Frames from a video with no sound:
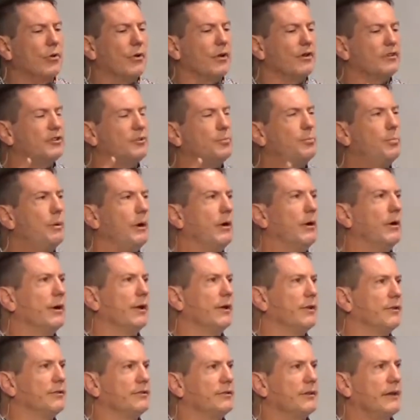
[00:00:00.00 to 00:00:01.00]
to
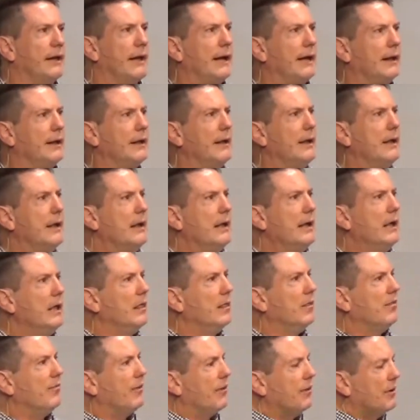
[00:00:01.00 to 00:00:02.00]
experience that
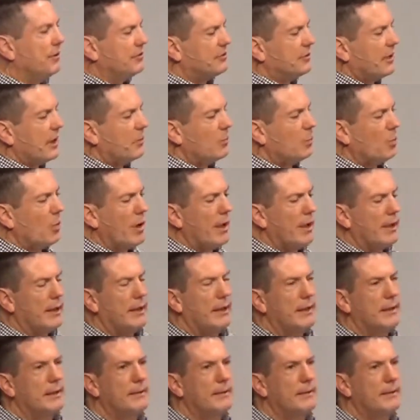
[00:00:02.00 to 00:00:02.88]
in the very same way.